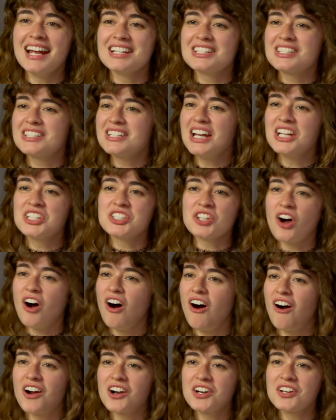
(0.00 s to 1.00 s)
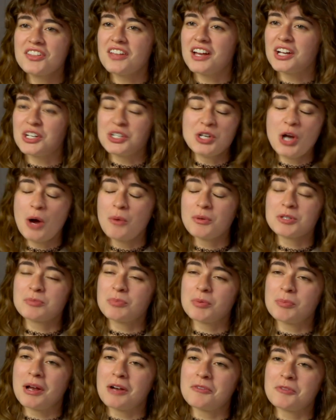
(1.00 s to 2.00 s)
It's a hard thing. No one is
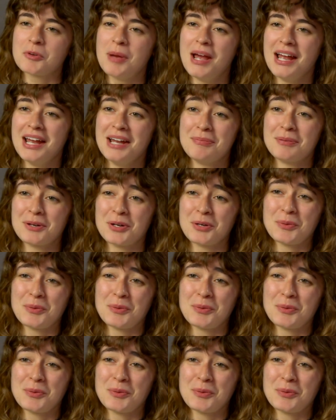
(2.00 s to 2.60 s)
prepared for paper.